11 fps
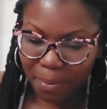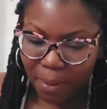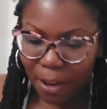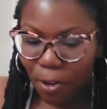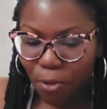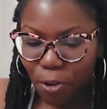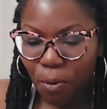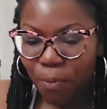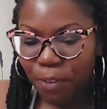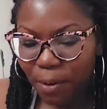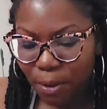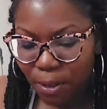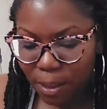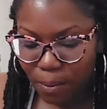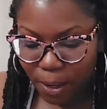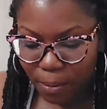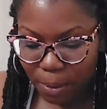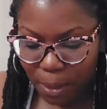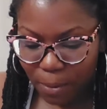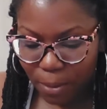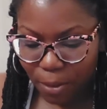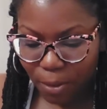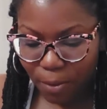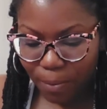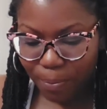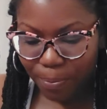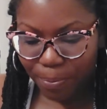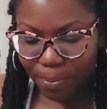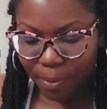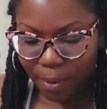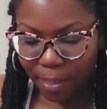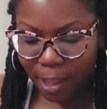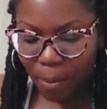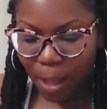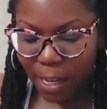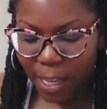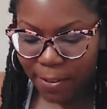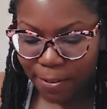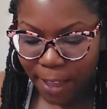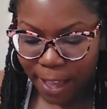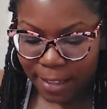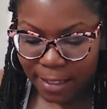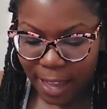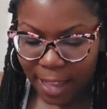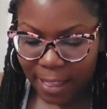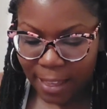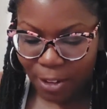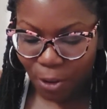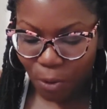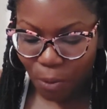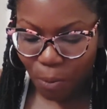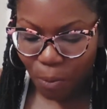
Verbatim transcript: They don't know if they really want to be with you. They want to invest and they don't...